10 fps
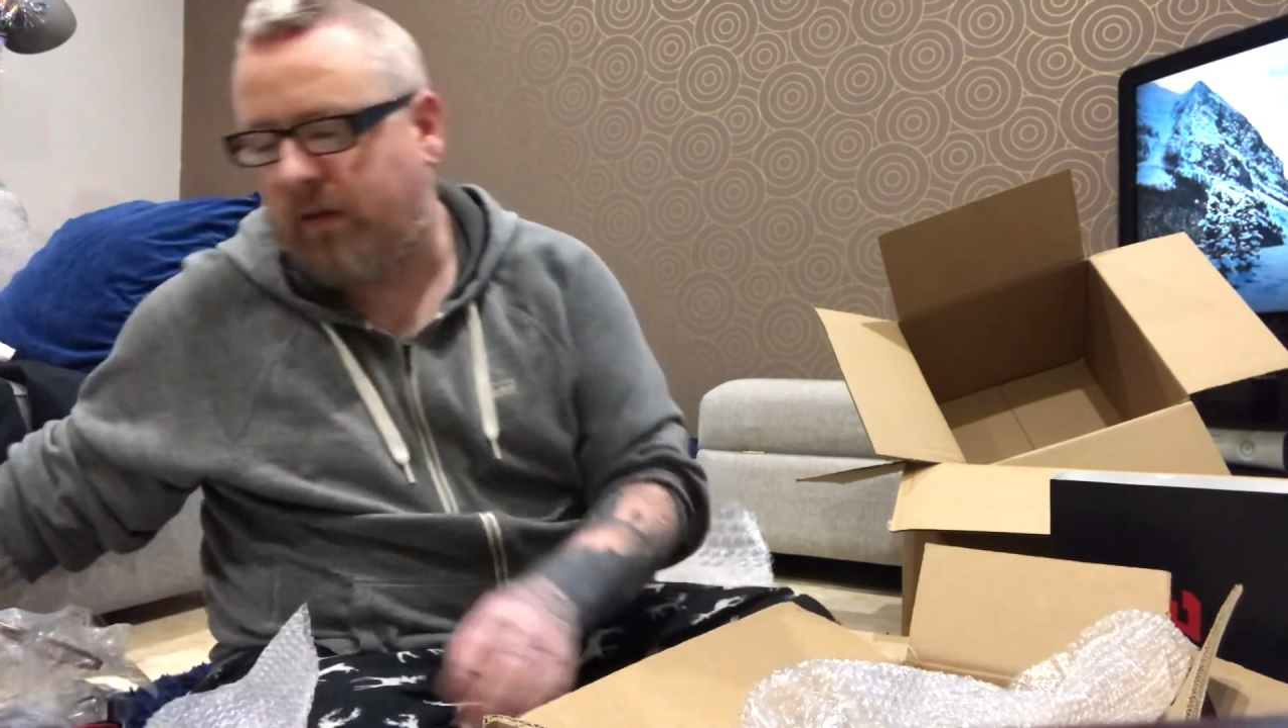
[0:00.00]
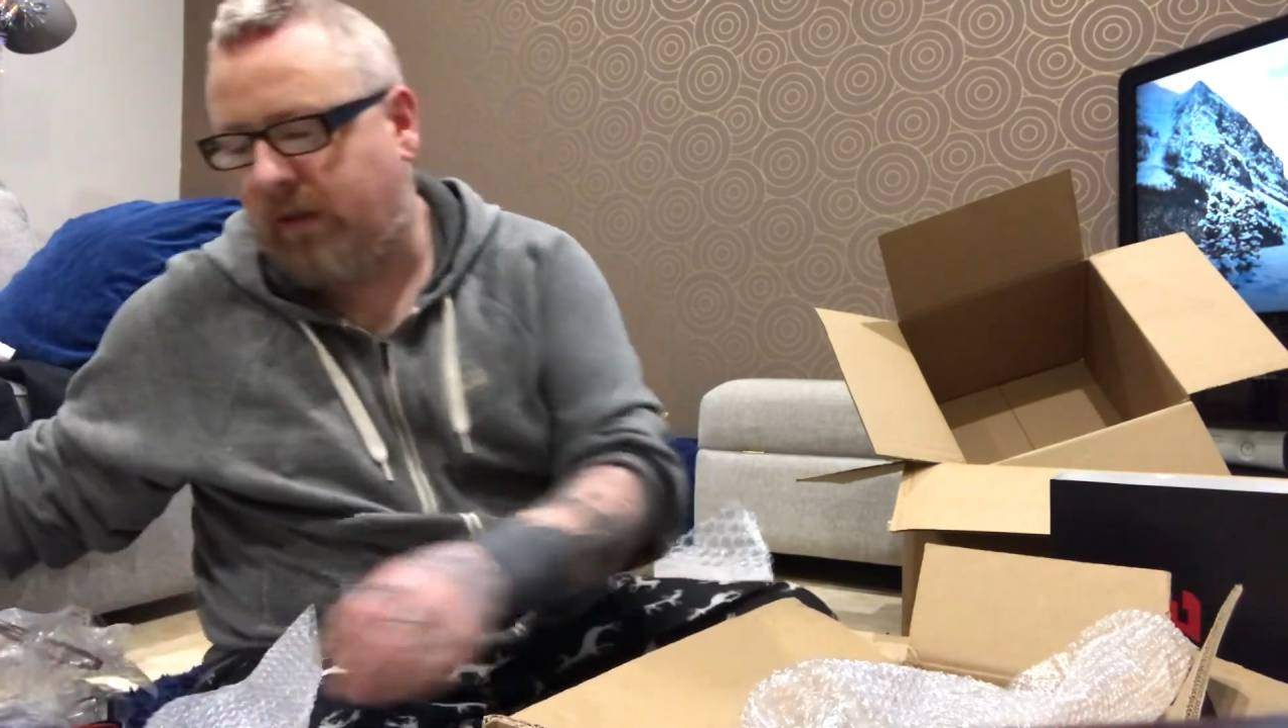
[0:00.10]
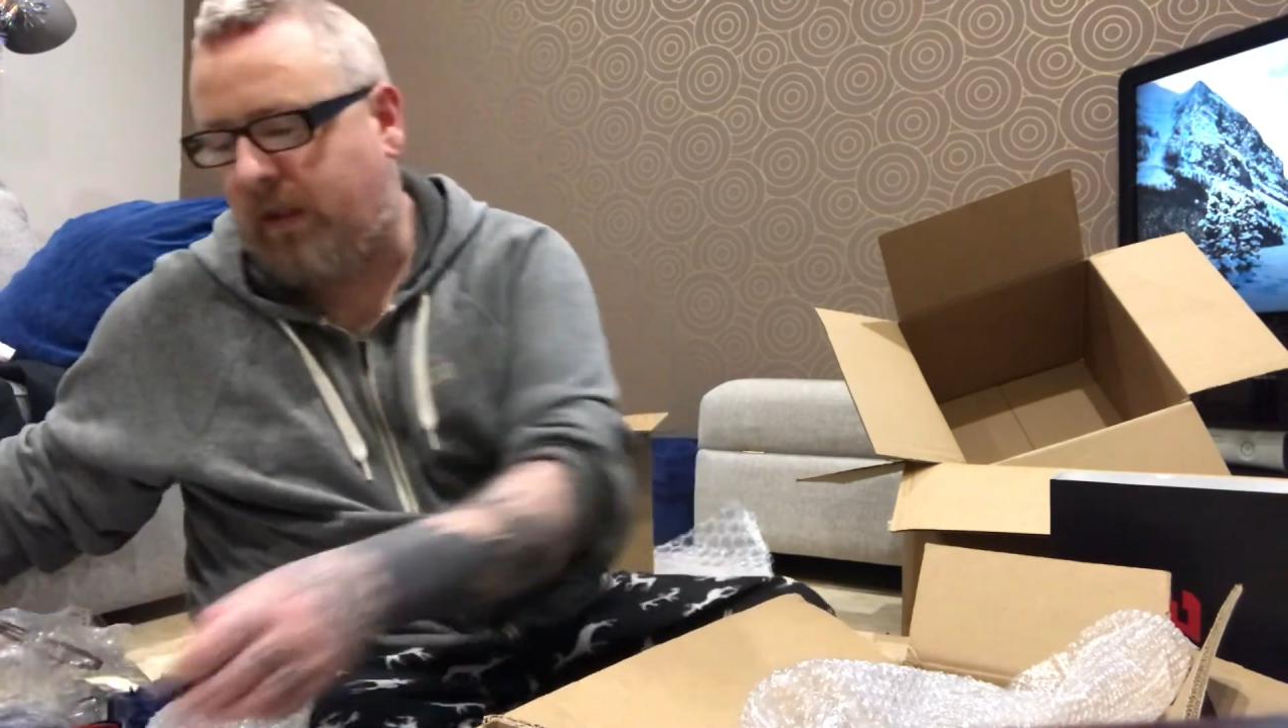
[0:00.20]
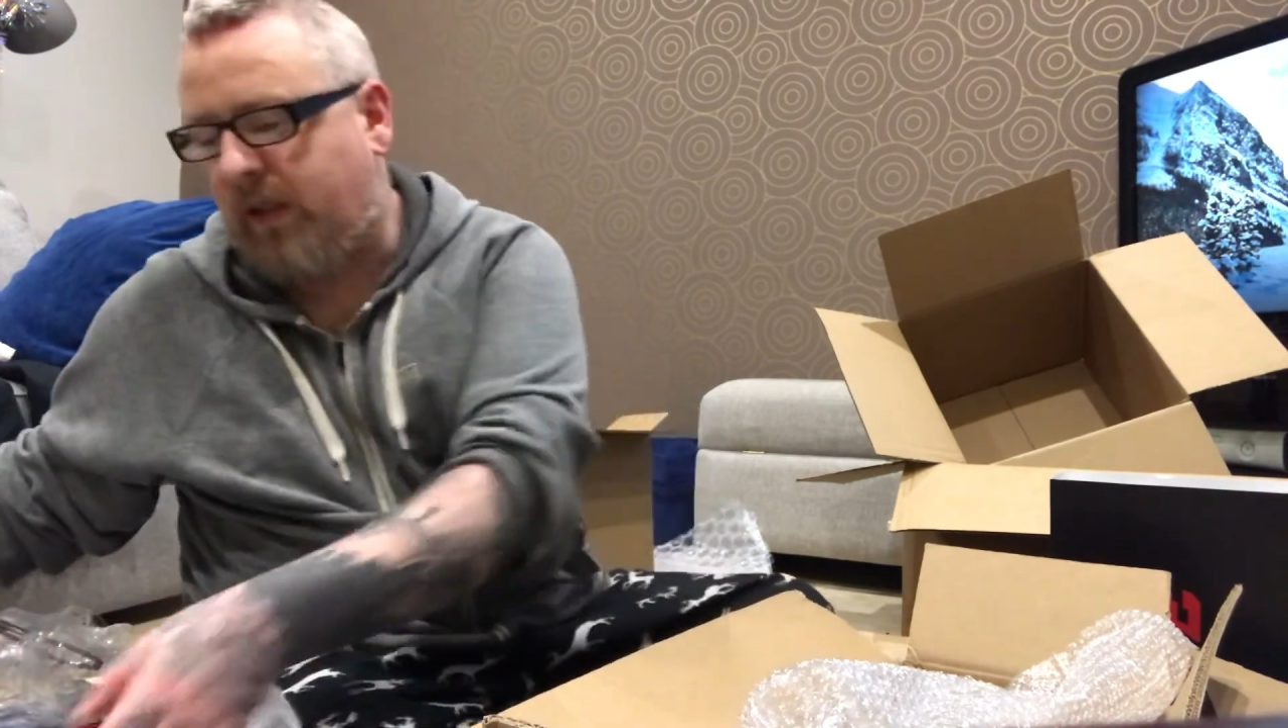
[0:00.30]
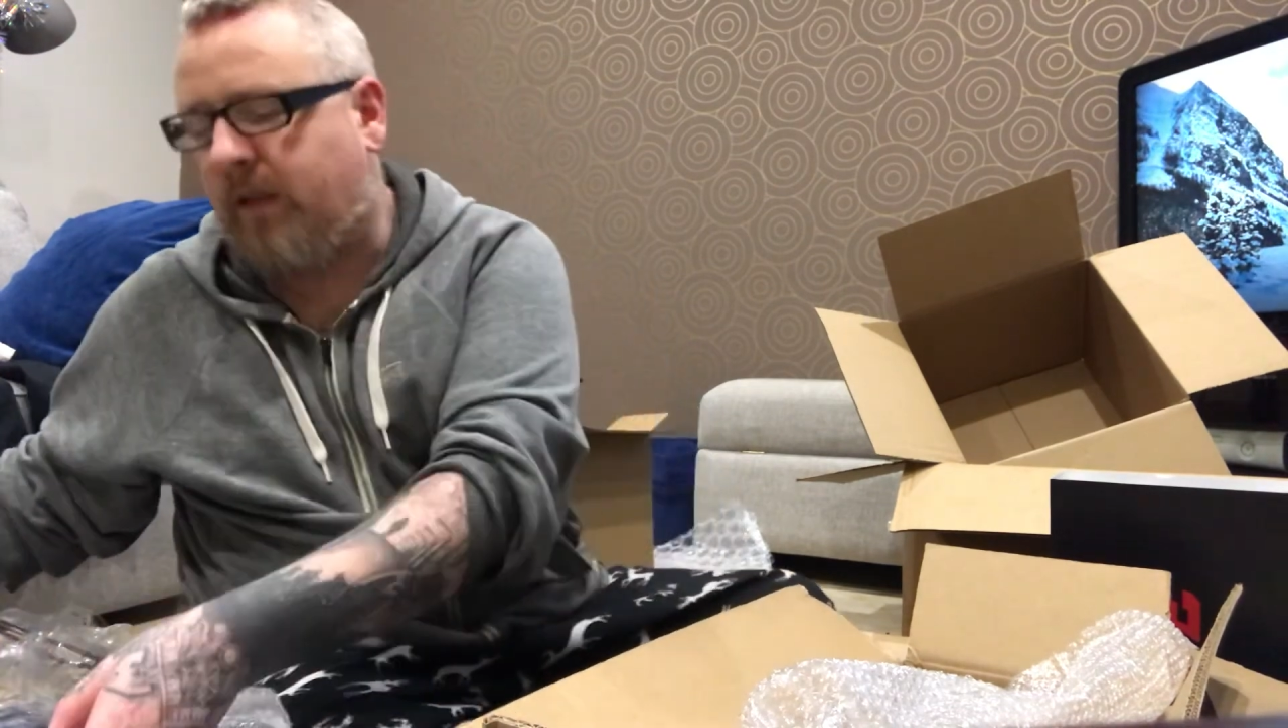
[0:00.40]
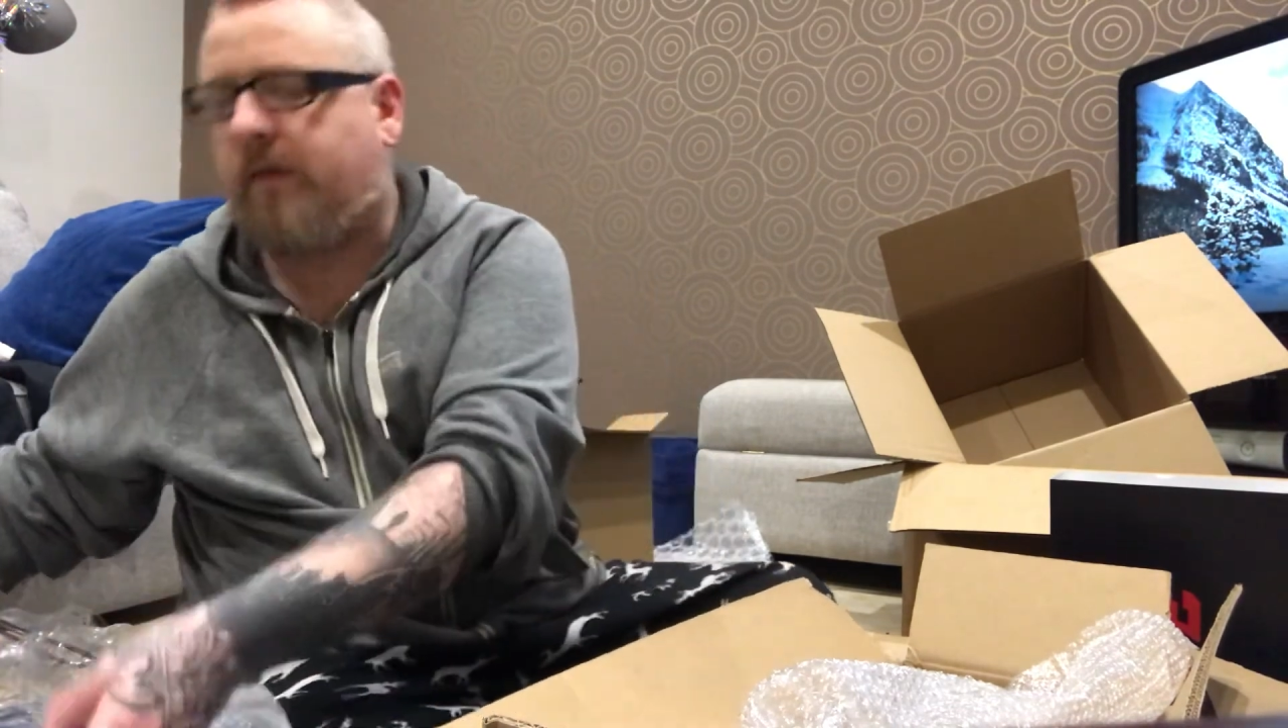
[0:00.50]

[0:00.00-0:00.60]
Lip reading: the